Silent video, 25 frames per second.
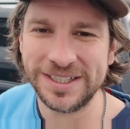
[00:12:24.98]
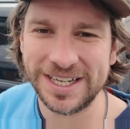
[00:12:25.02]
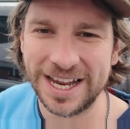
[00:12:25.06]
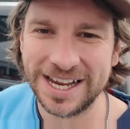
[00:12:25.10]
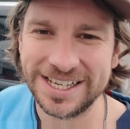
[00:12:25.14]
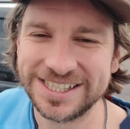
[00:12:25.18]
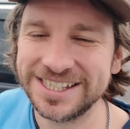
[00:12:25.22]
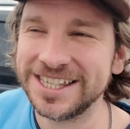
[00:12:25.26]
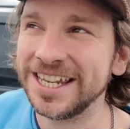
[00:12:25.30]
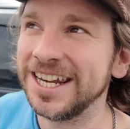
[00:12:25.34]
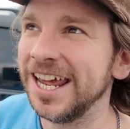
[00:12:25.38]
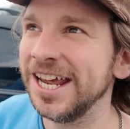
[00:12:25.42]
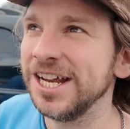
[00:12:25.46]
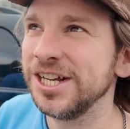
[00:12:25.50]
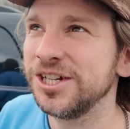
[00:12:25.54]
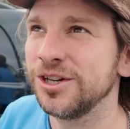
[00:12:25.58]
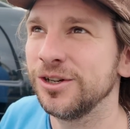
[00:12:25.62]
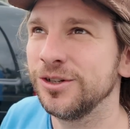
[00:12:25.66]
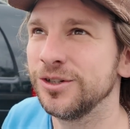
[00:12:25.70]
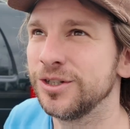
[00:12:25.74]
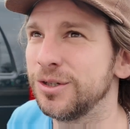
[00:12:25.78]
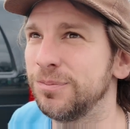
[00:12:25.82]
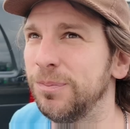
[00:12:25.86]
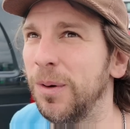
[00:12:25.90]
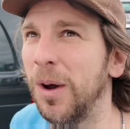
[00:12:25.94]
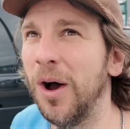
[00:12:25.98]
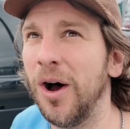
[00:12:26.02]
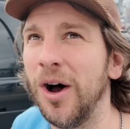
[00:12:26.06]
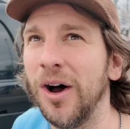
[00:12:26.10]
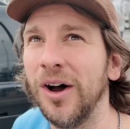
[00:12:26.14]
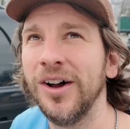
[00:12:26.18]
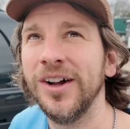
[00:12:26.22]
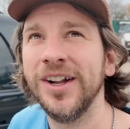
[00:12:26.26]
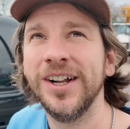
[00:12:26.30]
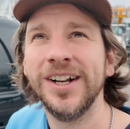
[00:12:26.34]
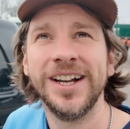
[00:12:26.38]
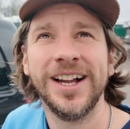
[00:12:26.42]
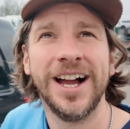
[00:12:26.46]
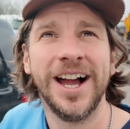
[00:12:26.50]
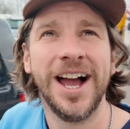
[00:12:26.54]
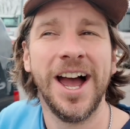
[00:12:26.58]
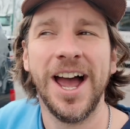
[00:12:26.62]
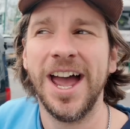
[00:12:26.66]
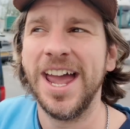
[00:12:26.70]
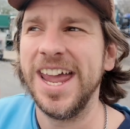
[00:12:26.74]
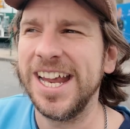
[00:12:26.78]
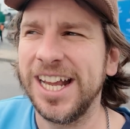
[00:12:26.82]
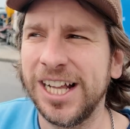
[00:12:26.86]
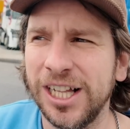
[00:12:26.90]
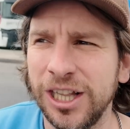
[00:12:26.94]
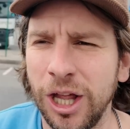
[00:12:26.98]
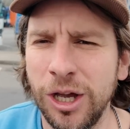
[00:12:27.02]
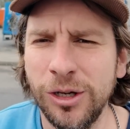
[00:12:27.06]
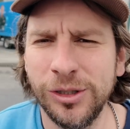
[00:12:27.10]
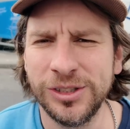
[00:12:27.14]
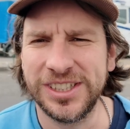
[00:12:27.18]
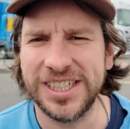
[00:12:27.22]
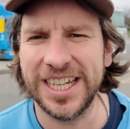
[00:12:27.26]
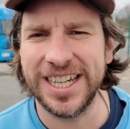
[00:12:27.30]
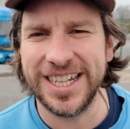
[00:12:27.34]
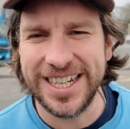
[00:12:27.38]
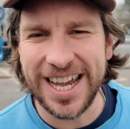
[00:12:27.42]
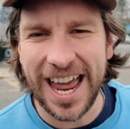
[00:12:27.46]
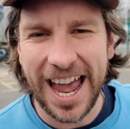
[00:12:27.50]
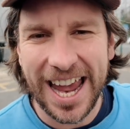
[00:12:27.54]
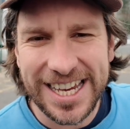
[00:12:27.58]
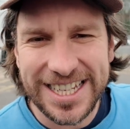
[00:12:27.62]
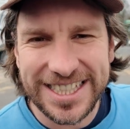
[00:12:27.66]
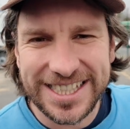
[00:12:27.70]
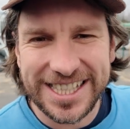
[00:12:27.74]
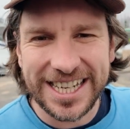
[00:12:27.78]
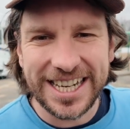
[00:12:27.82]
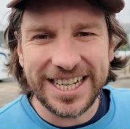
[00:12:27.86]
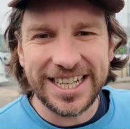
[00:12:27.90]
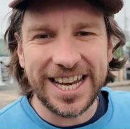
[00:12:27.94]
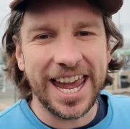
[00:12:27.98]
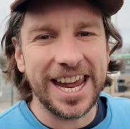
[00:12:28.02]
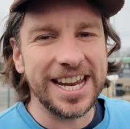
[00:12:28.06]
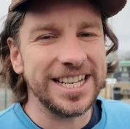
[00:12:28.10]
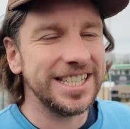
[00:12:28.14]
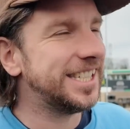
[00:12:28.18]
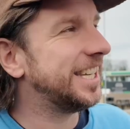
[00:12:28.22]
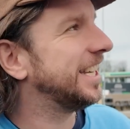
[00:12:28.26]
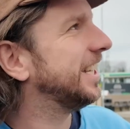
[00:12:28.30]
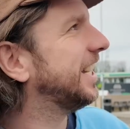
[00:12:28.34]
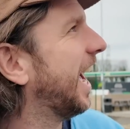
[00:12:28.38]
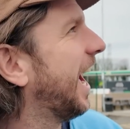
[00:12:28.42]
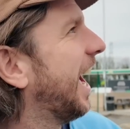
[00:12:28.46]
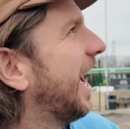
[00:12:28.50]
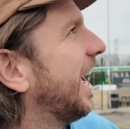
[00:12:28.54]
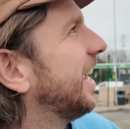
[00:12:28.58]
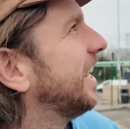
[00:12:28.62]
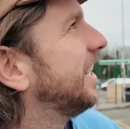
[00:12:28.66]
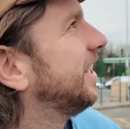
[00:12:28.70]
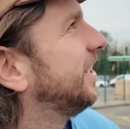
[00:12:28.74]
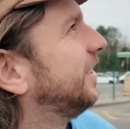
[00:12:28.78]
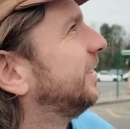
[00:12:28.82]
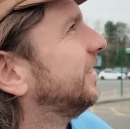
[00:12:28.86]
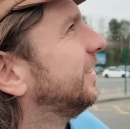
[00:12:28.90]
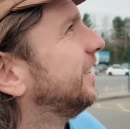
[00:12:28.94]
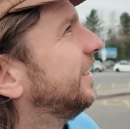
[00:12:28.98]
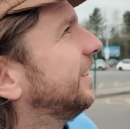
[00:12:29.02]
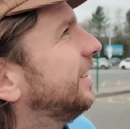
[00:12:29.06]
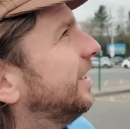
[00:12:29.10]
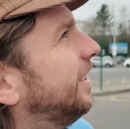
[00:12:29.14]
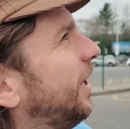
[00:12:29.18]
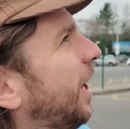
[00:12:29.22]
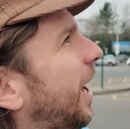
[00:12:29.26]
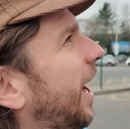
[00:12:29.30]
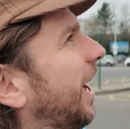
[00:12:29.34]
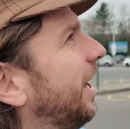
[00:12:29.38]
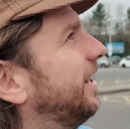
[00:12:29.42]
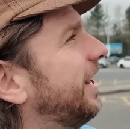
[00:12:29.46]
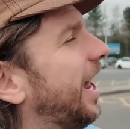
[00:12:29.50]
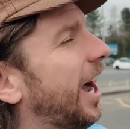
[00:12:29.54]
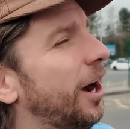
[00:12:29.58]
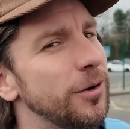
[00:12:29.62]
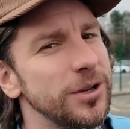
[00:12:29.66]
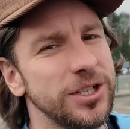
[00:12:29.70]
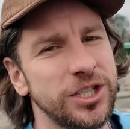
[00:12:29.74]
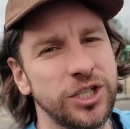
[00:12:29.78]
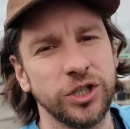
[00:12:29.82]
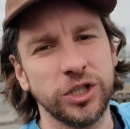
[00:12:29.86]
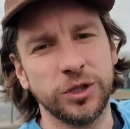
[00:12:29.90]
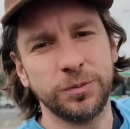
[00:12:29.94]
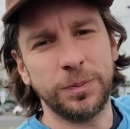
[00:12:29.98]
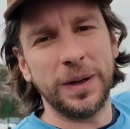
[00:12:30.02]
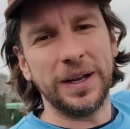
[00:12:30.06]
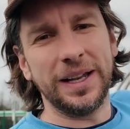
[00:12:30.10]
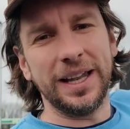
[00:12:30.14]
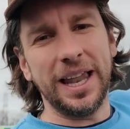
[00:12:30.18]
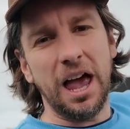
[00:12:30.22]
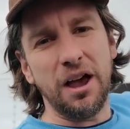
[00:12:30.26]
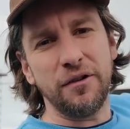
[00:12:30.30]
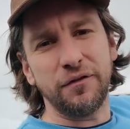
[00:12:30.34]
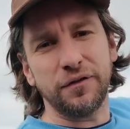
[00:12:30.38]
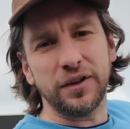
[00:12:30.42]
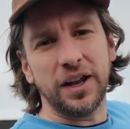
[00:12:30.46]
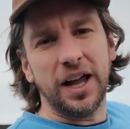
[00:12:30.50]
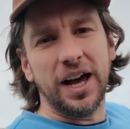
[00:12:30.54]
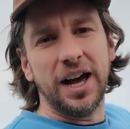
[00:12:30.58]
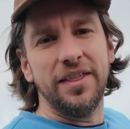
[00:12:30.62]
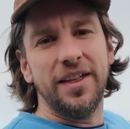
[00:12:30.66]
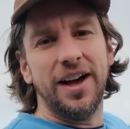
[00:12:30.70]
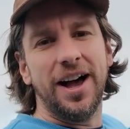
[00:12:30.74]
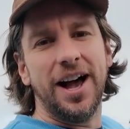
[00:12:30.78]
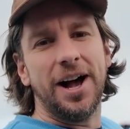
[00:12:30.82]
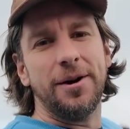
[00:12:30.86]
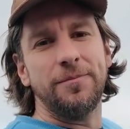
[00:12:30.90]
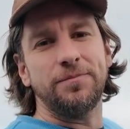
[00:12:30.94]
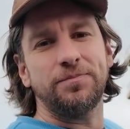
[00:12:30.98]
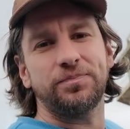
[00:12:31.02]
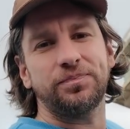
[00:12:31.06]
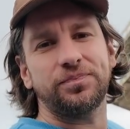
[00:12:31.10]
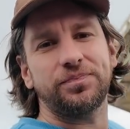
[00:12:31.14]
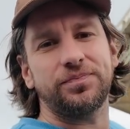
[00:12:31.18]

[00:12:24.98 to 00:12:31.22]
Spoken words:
destination spot. It closed in 1989, and now it's just been left like that.